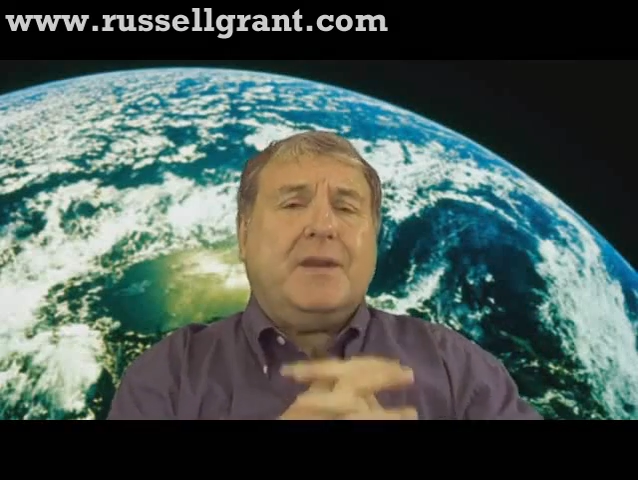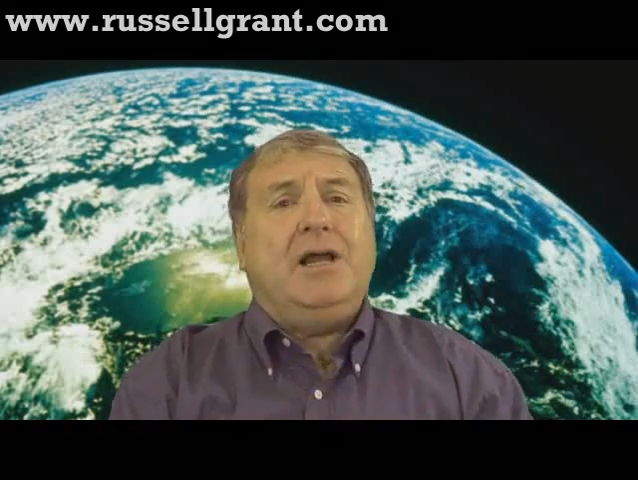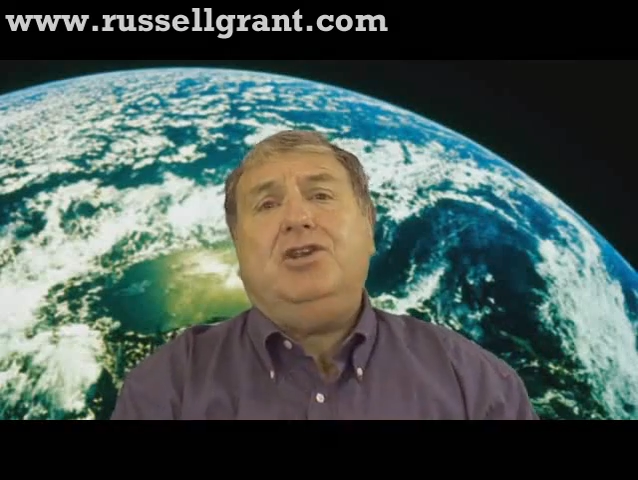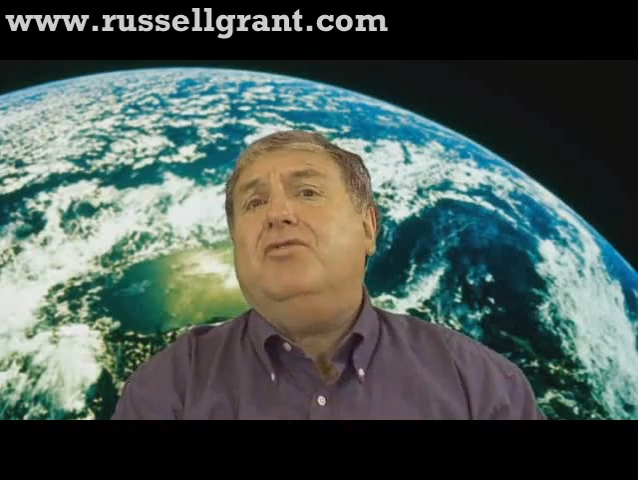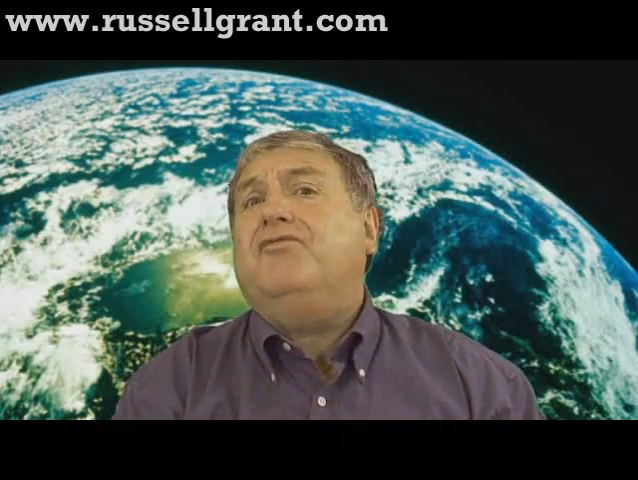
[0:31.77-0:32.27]

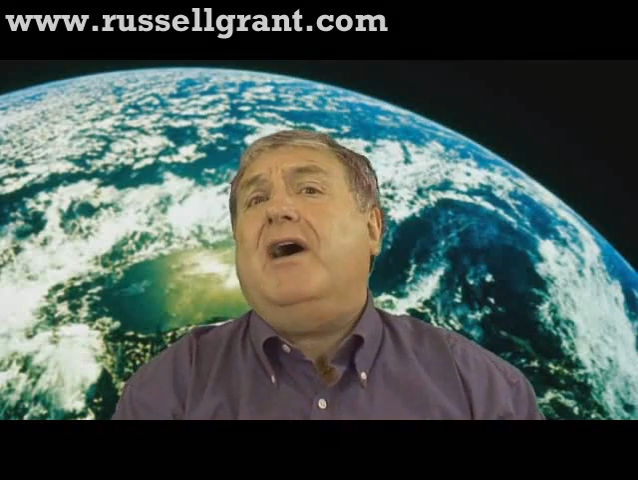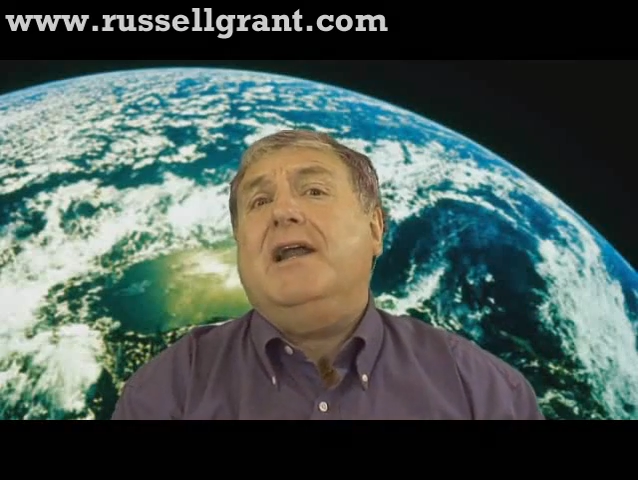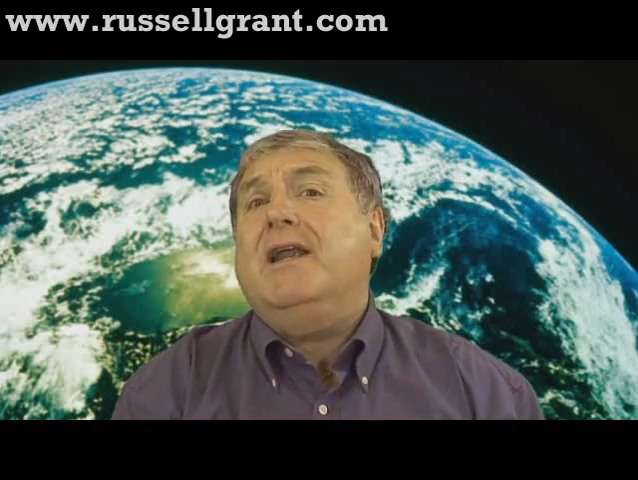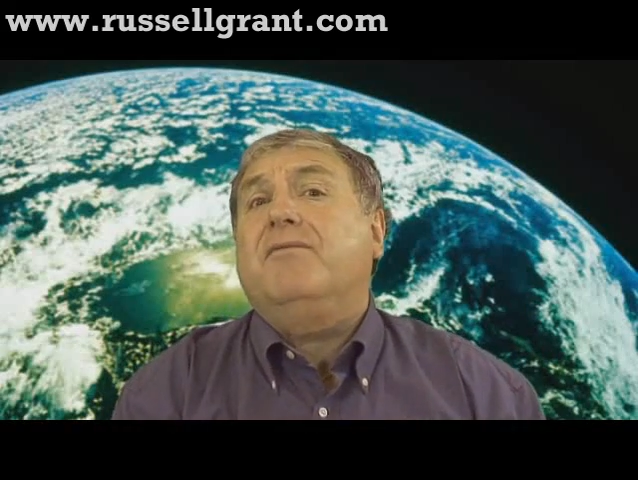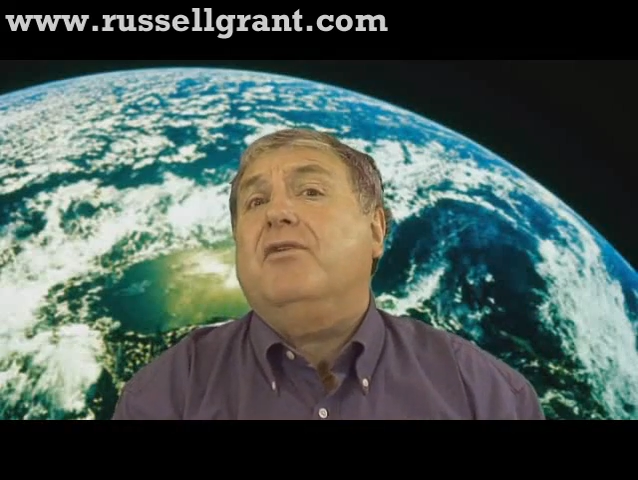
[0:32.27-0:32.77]
and you'll
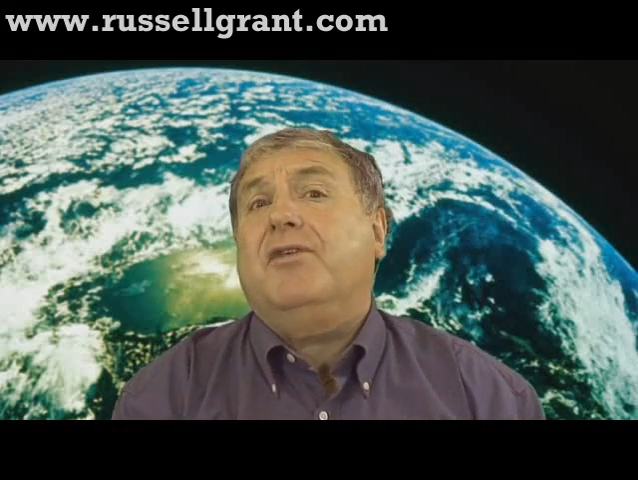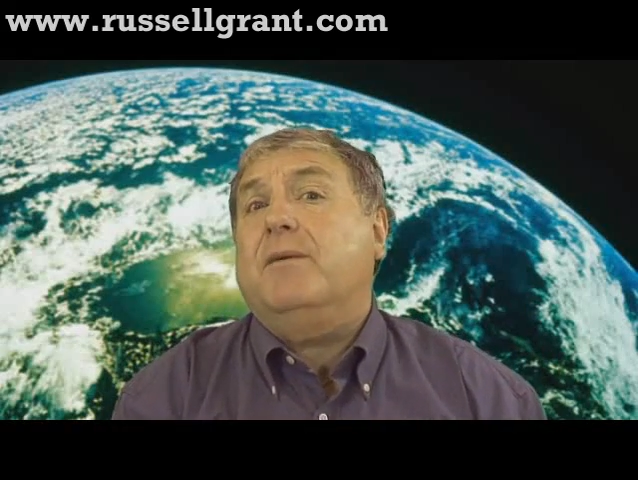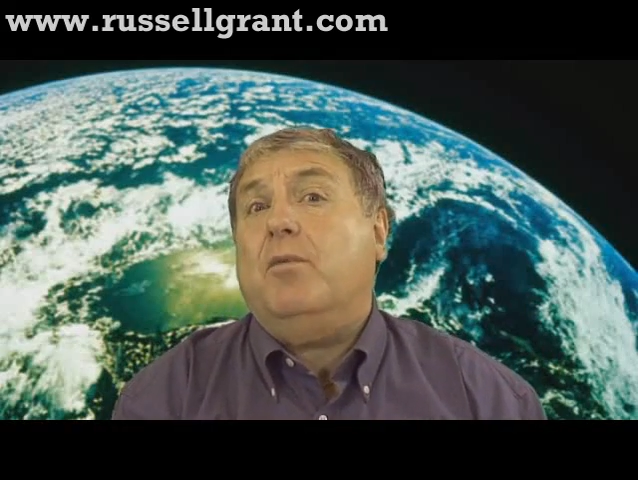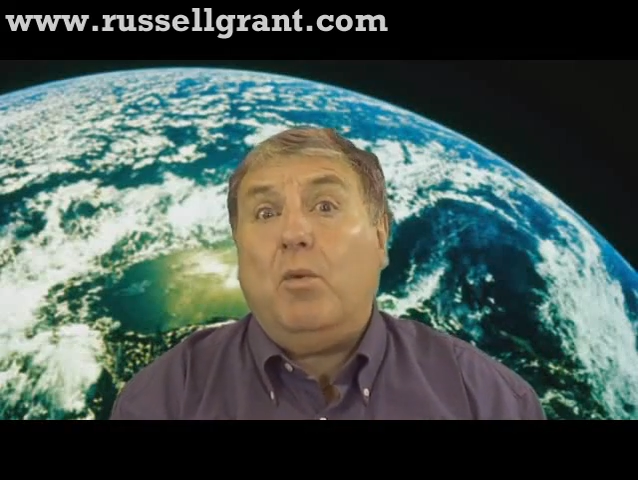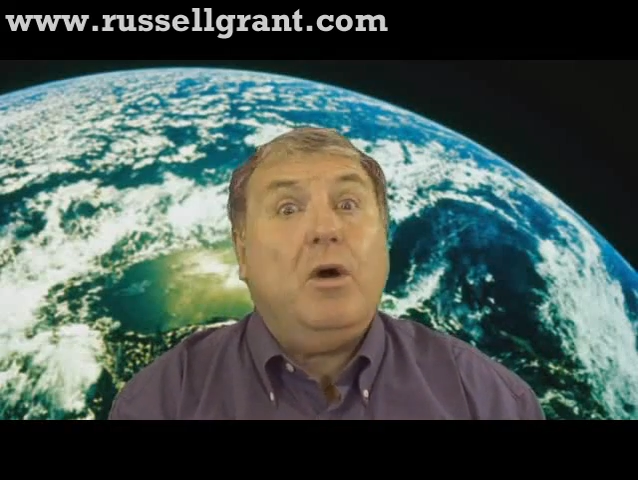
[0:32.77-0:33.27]
find
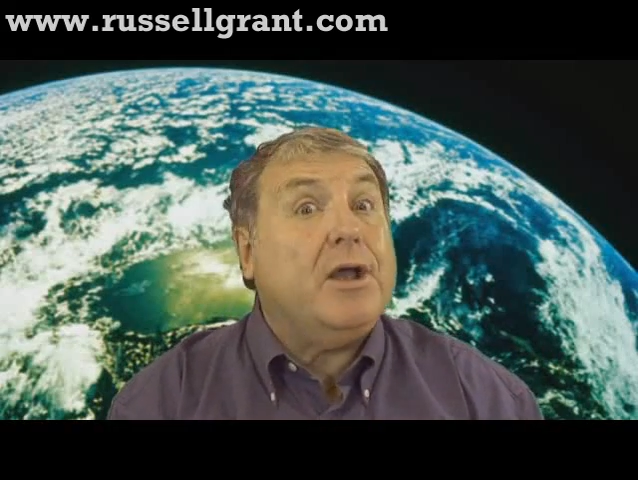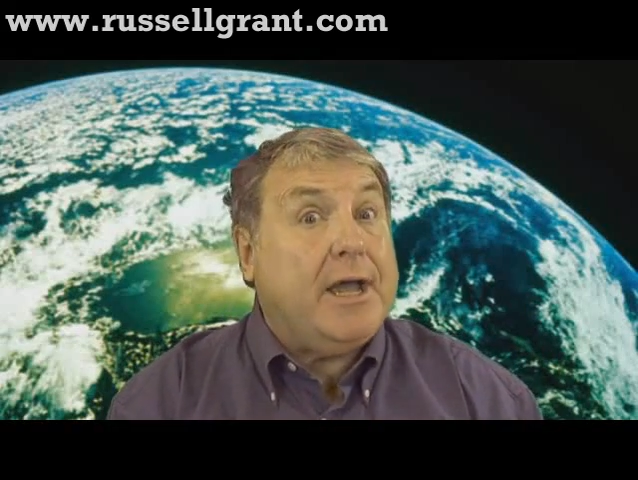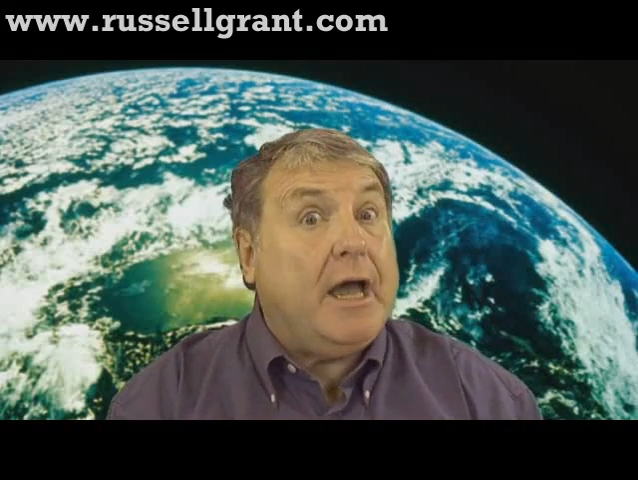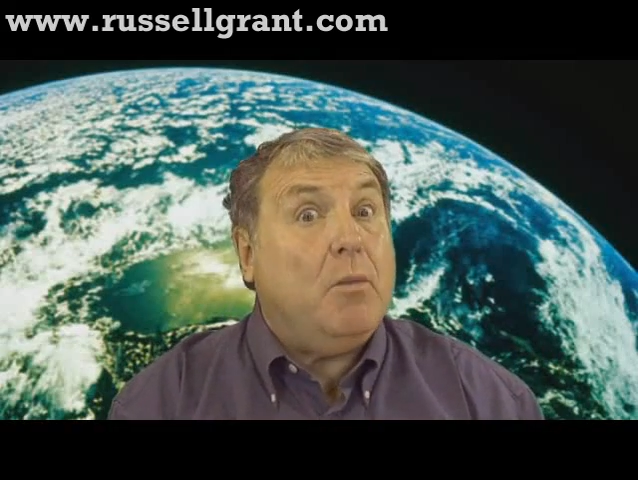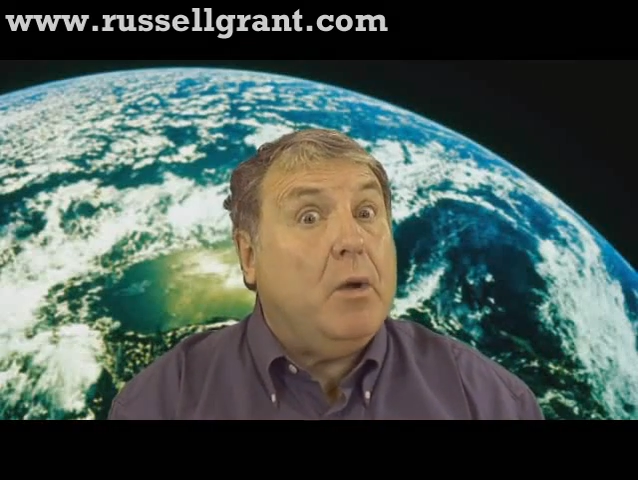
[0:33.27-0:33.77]
everything will work
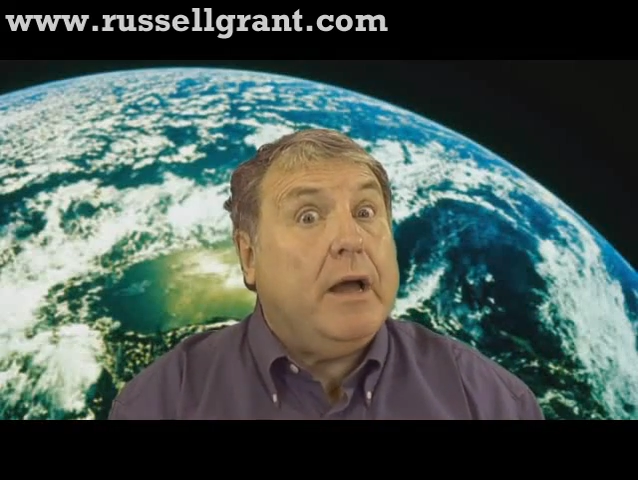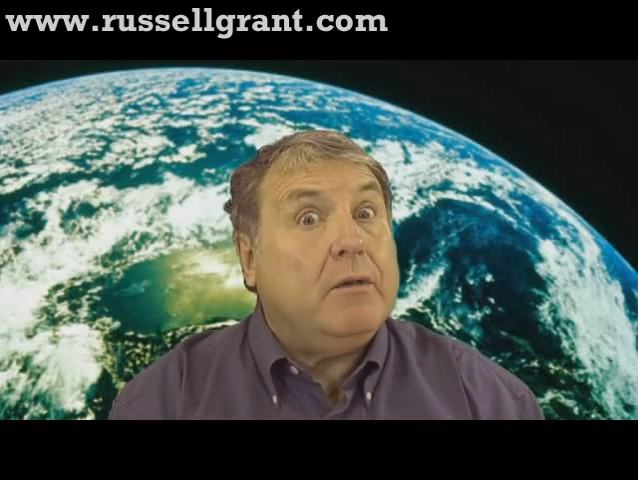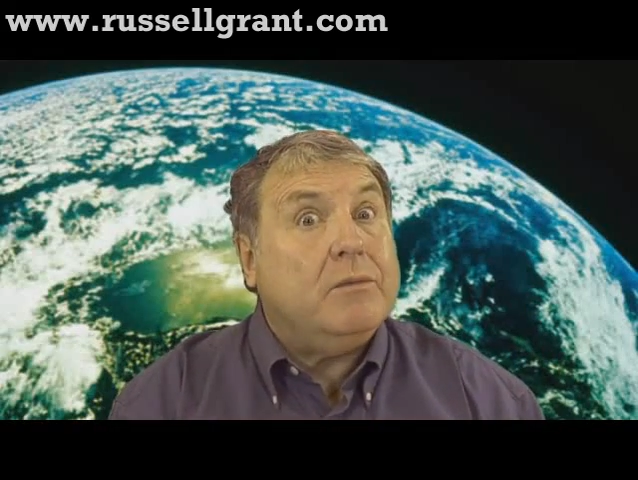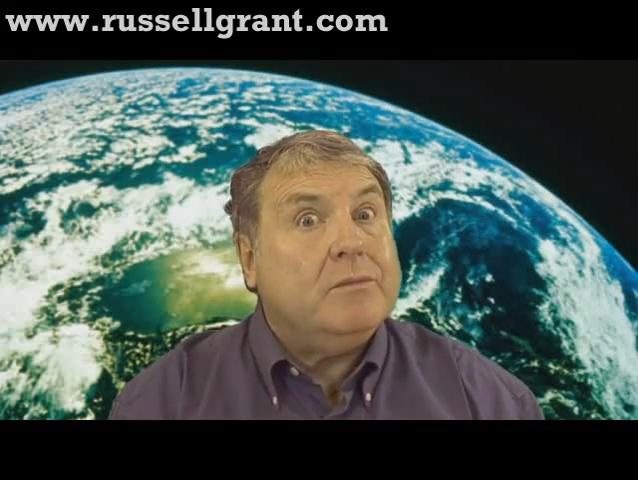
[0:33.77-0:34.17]
out well.